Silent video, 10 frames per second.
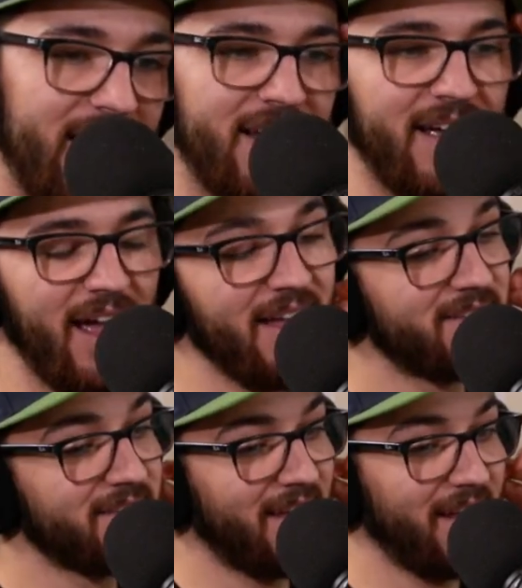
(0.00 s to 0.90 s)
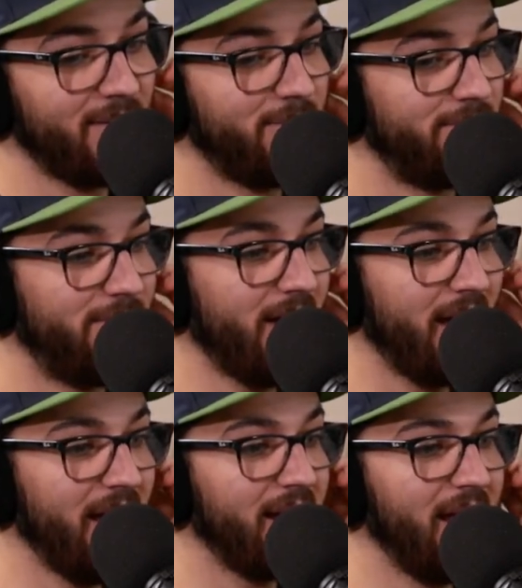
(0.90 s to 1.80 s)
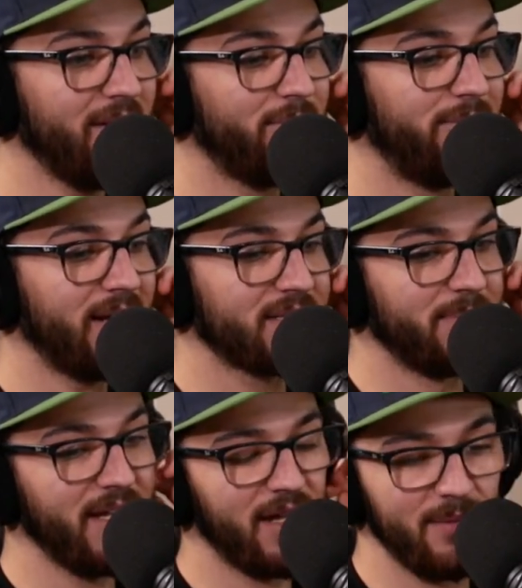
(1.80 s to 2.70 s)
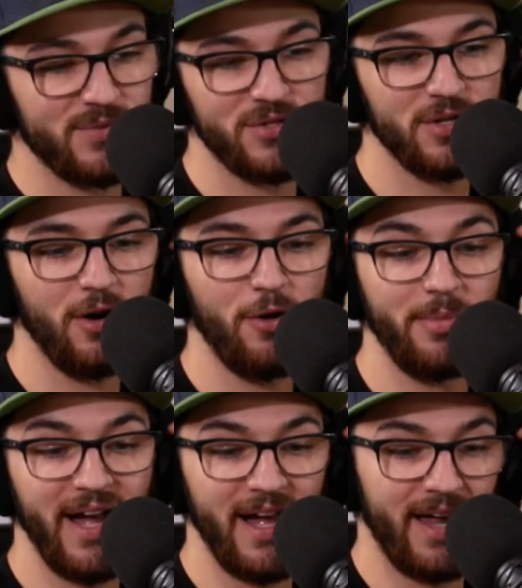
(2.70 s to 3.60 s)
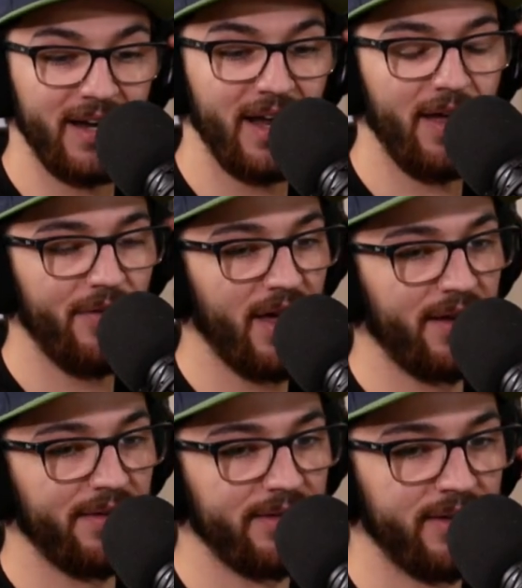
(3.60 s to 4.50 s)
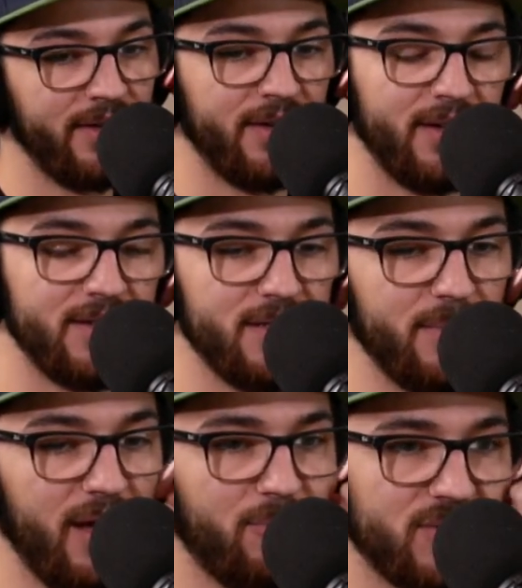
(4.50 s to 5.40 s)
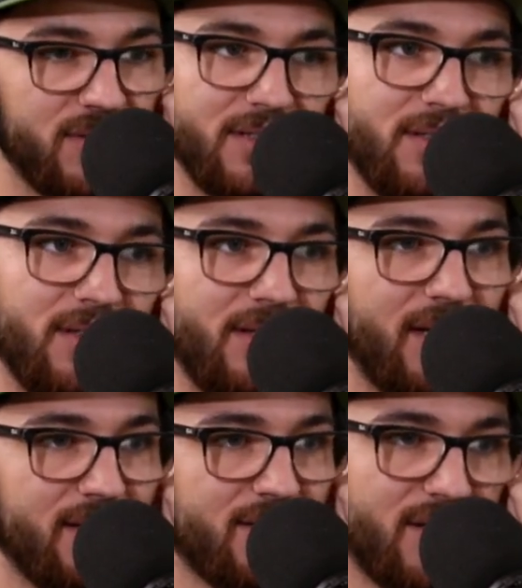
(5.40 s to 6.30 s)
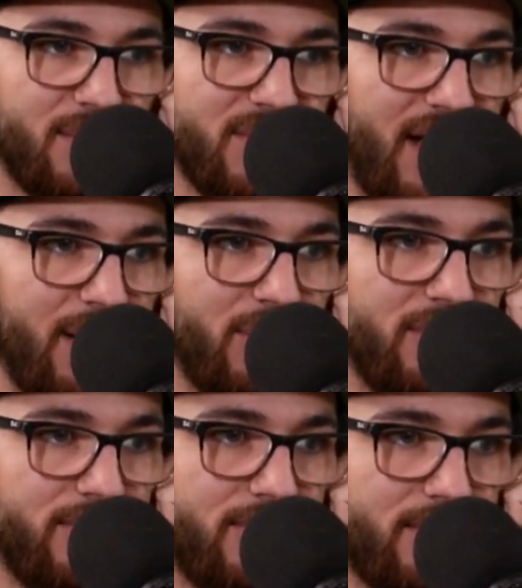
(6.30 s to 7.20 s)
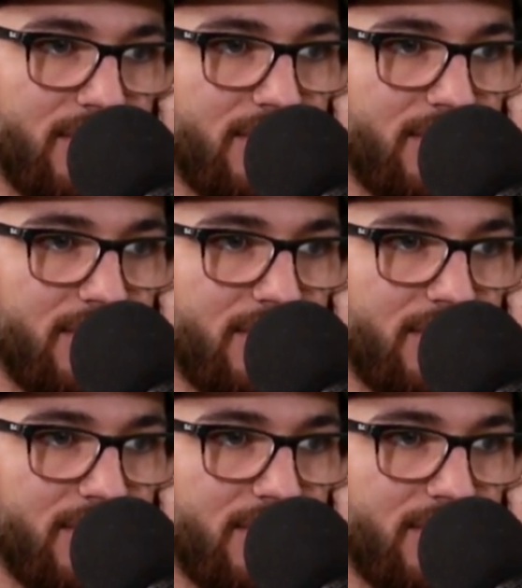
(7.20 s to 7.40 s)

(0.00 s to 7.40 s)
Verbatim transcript: It's like it fucked me up so bad, and then to be able to get some type of